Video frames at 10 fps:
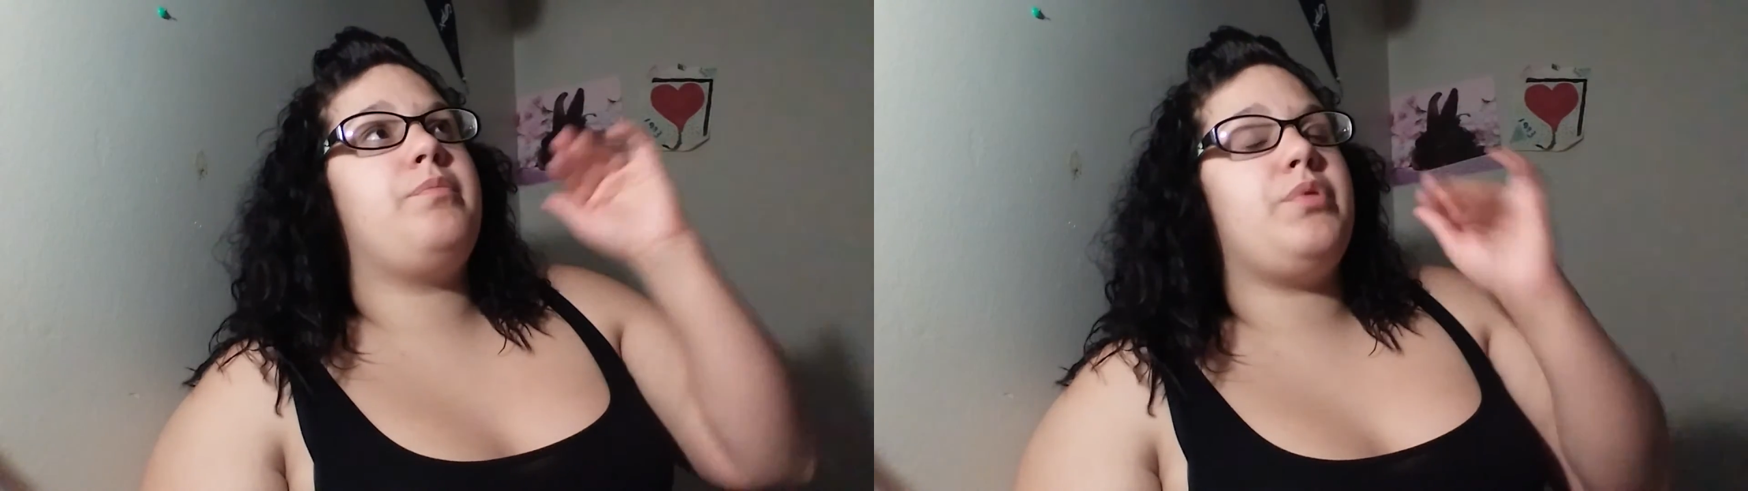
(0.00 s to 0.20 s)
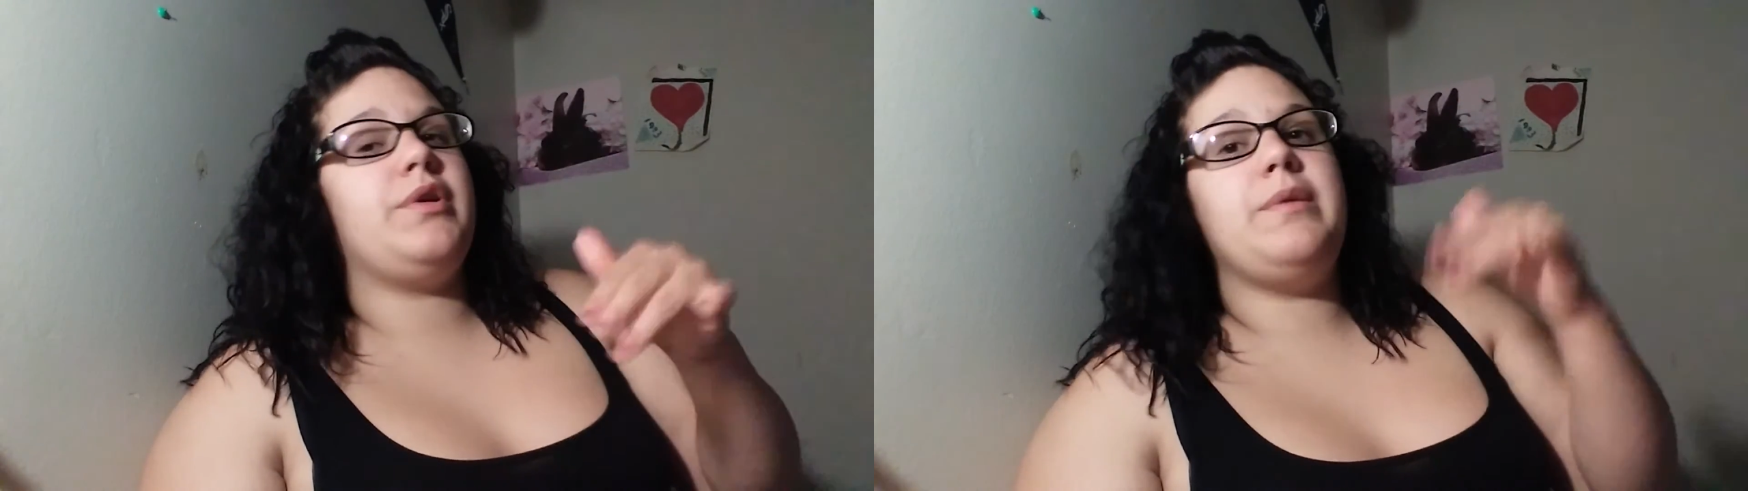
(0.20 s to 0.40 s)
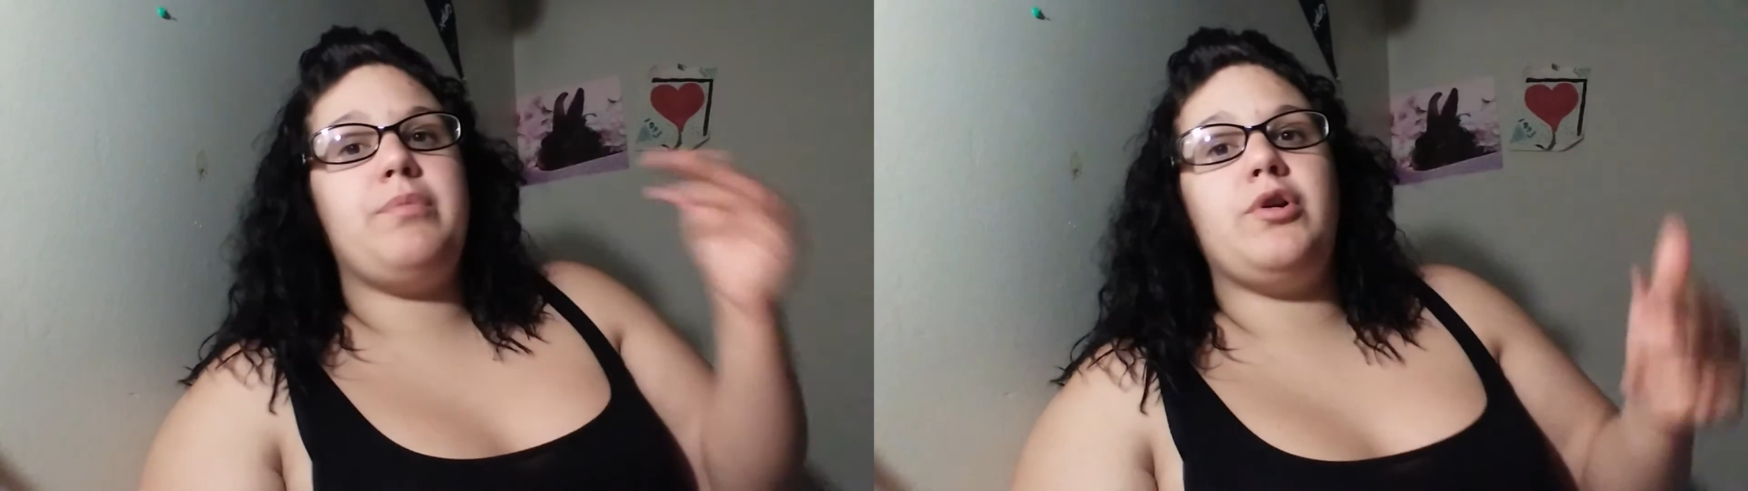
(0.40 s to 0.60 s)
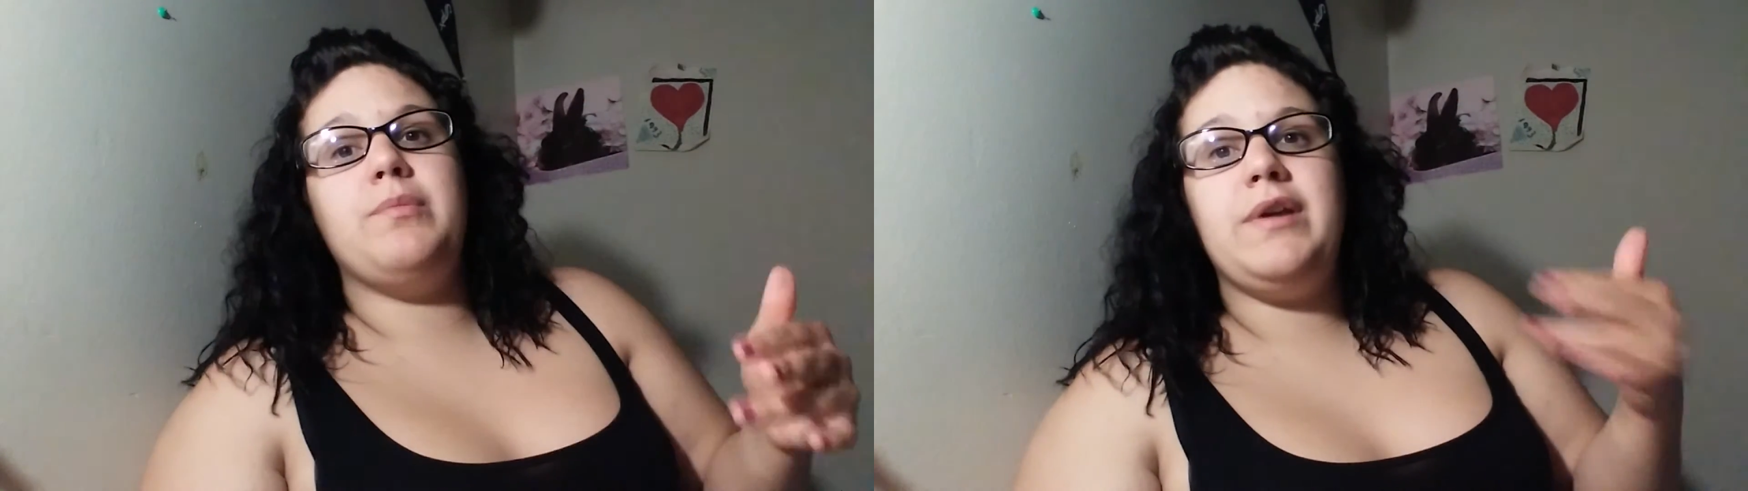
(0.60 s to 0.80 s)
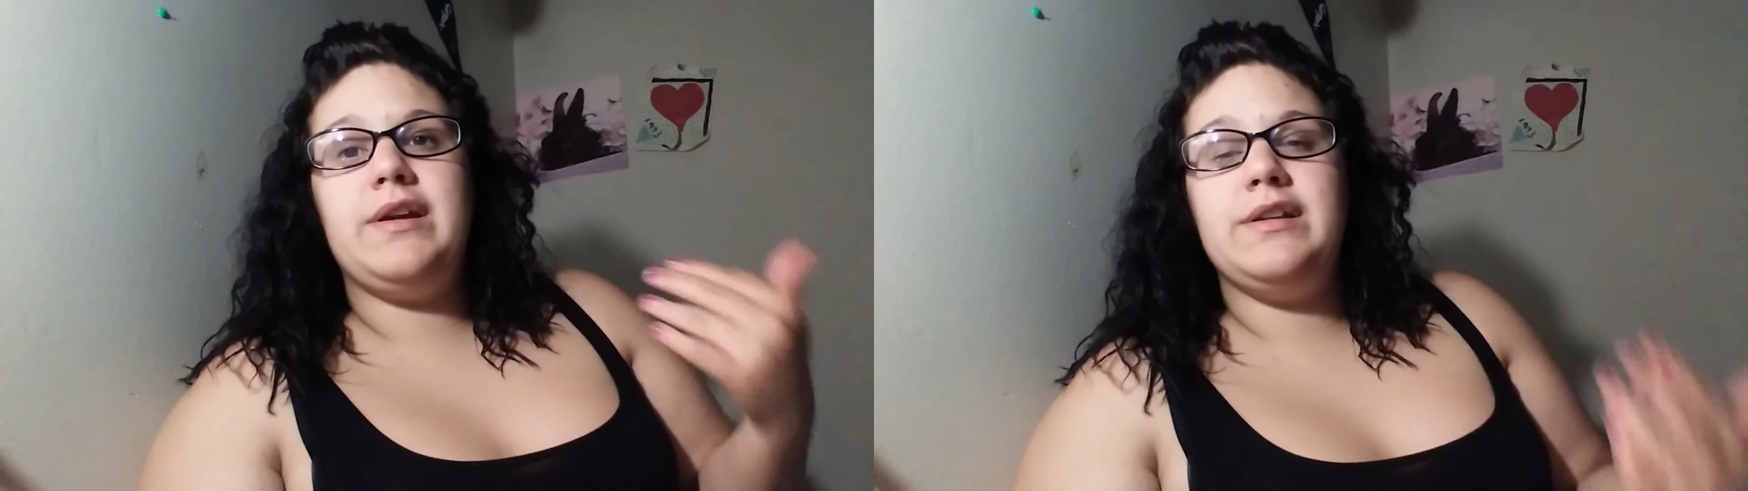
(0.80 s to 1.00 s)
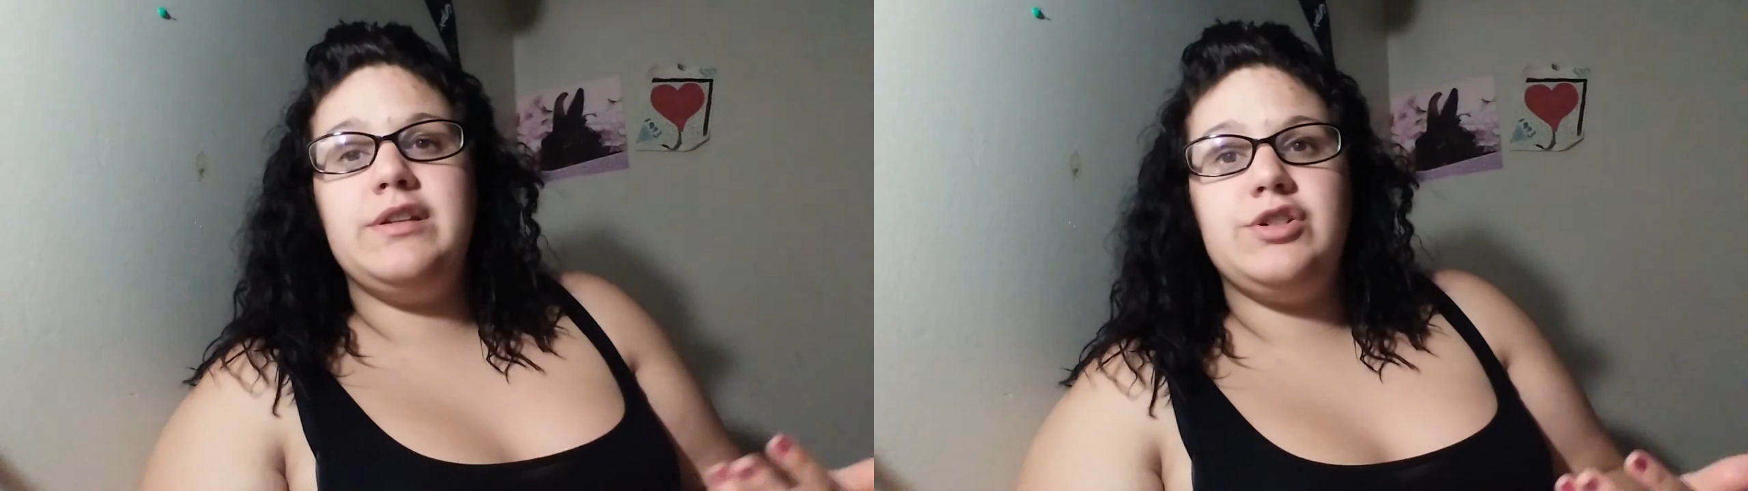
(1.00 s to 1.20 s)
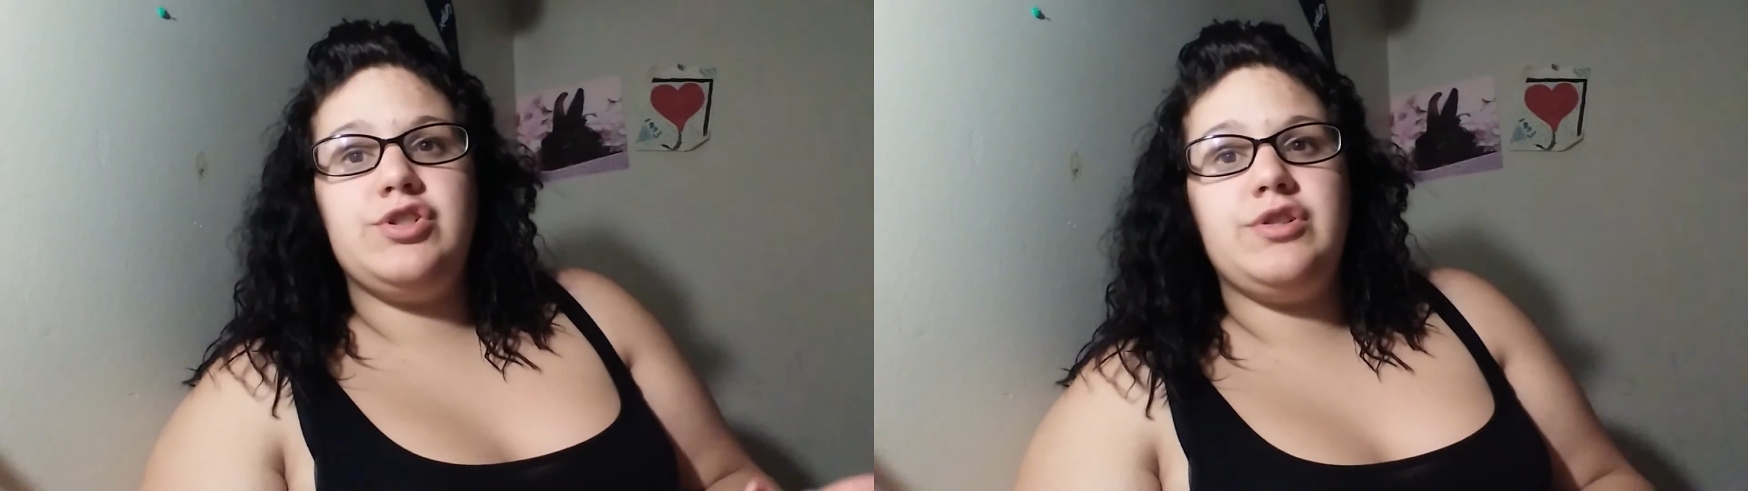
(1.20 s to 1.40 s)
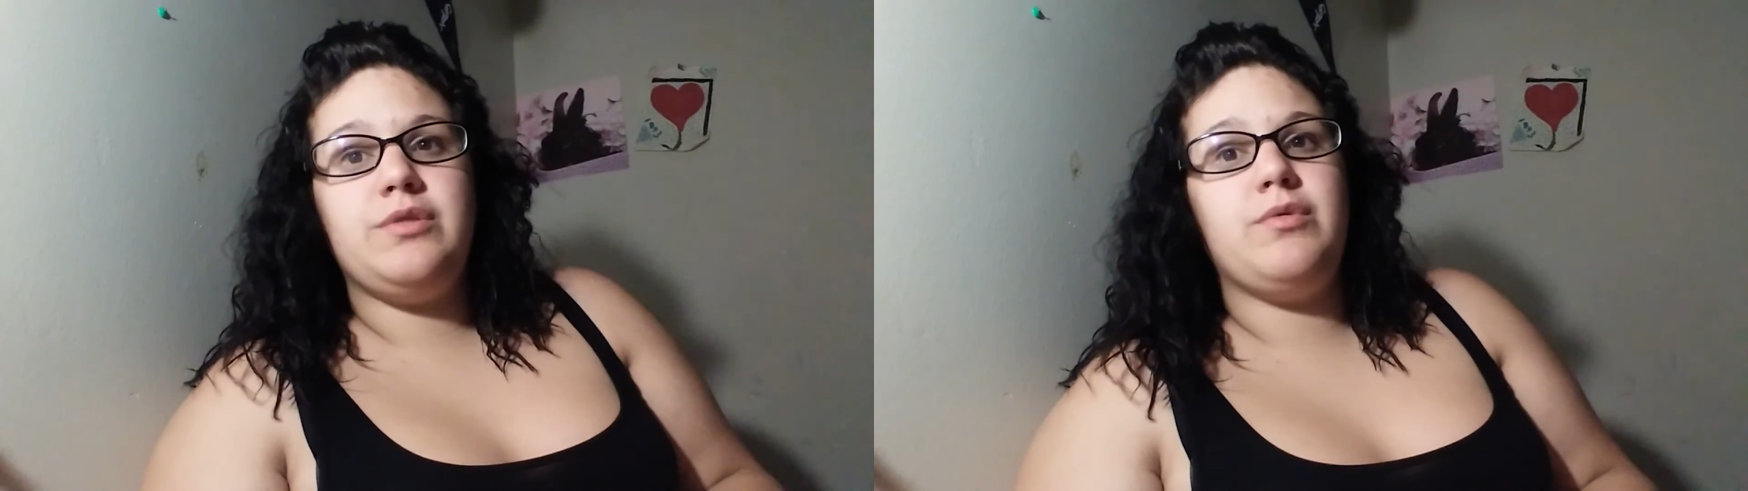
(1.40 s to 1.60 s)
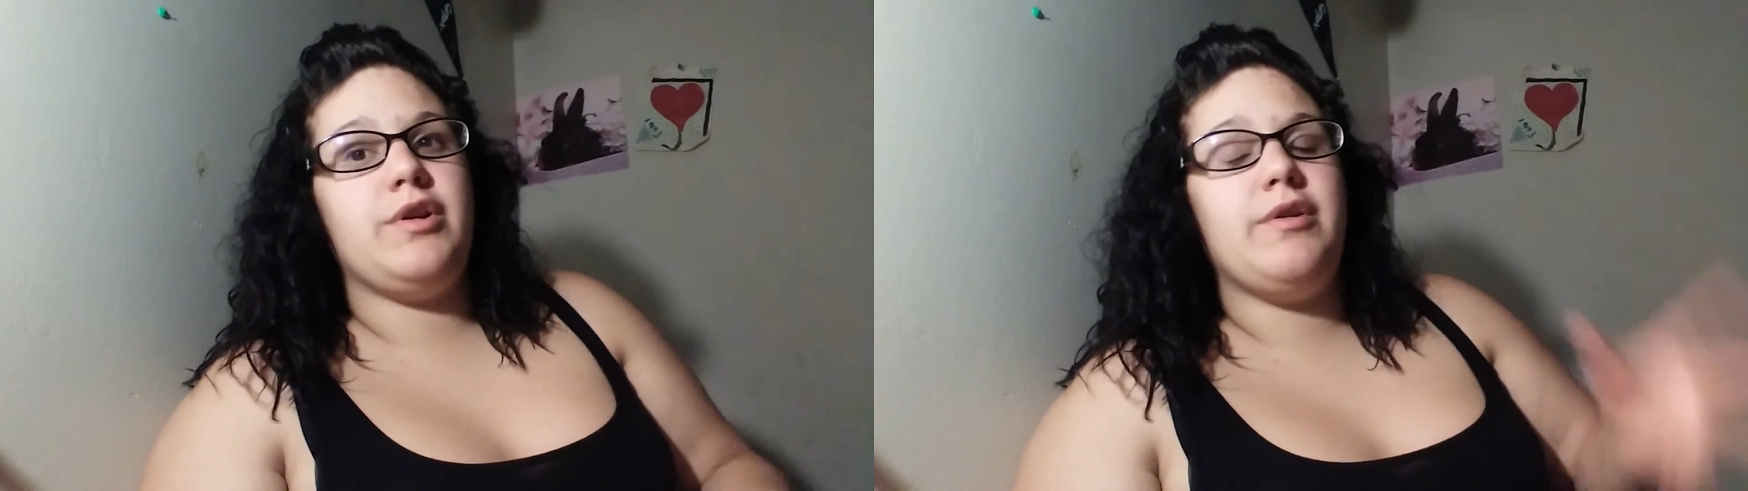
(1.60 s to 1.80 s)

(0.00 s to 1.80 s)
pre-perming conditioner where